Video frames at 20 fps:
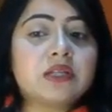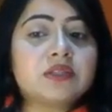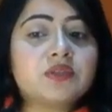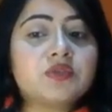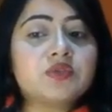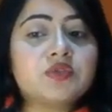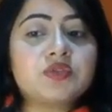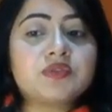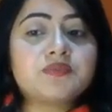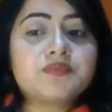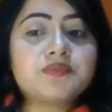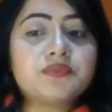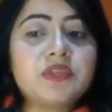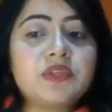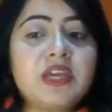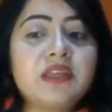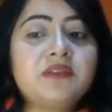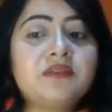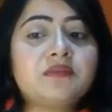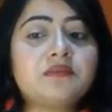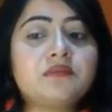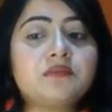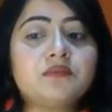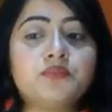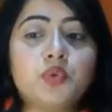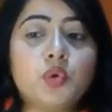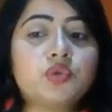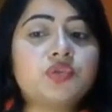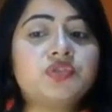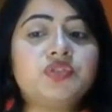answers in
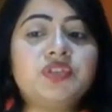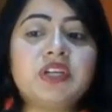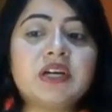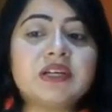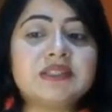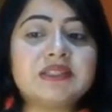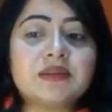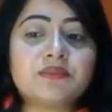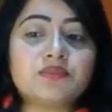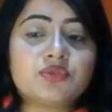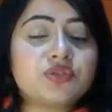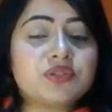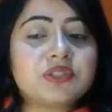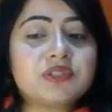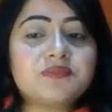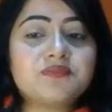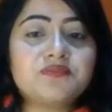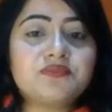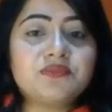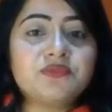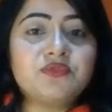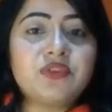both the assumptions.